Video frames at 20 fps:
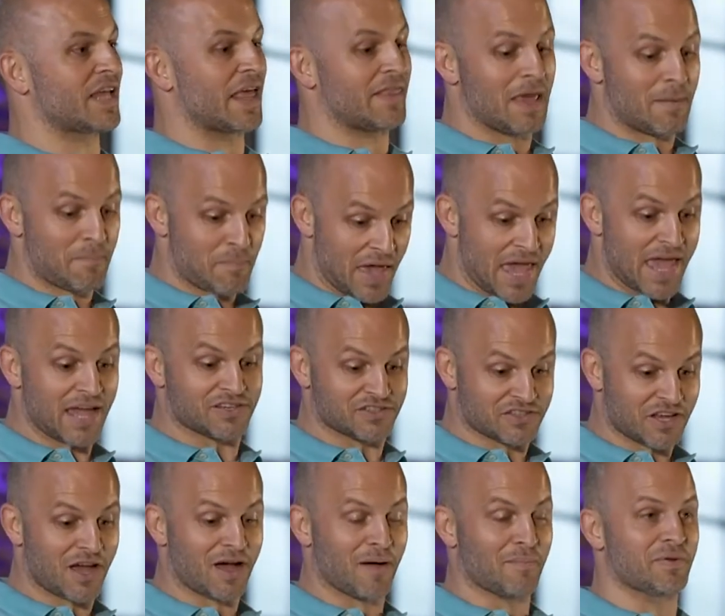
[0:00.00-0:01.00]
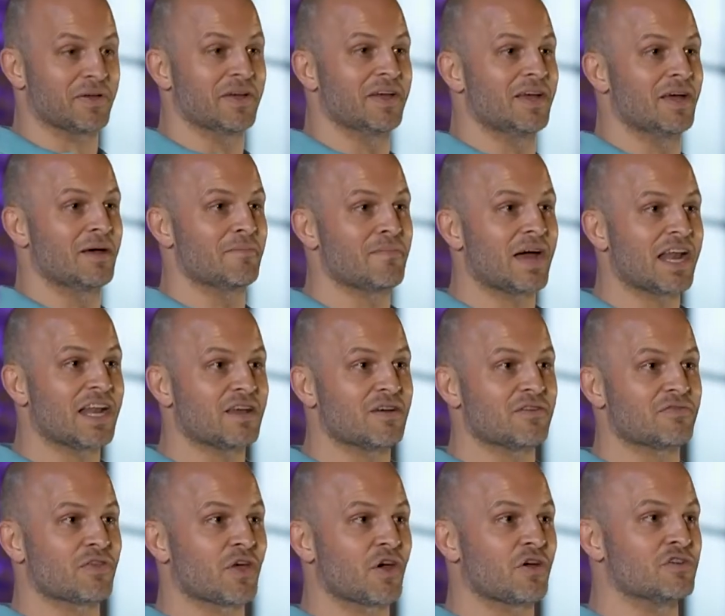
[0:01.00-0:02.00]
And they picked up many
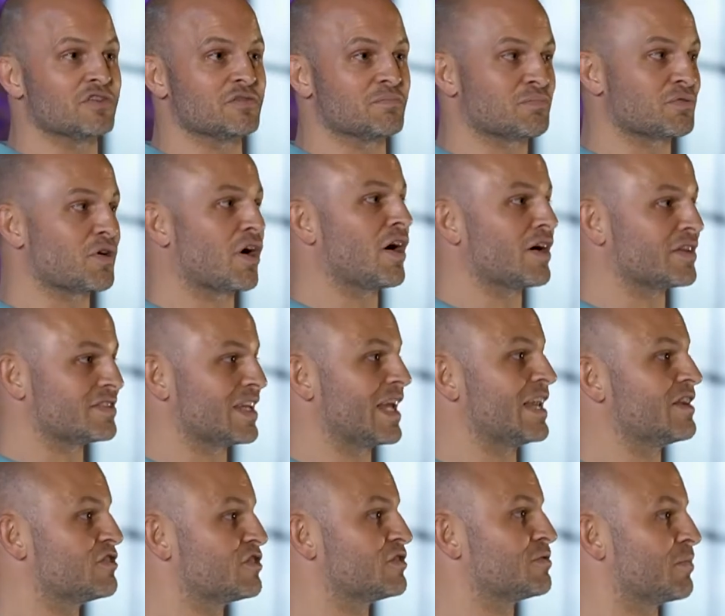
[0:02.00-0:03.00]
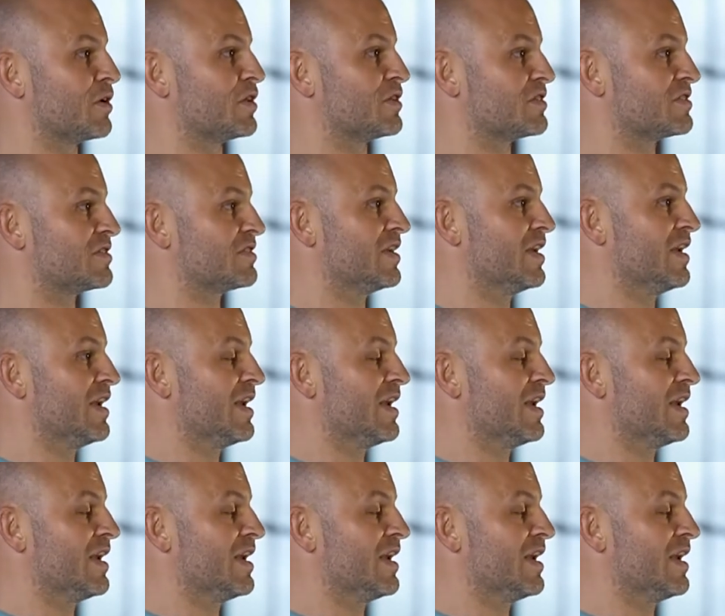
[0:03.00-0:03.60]
of those brass instruments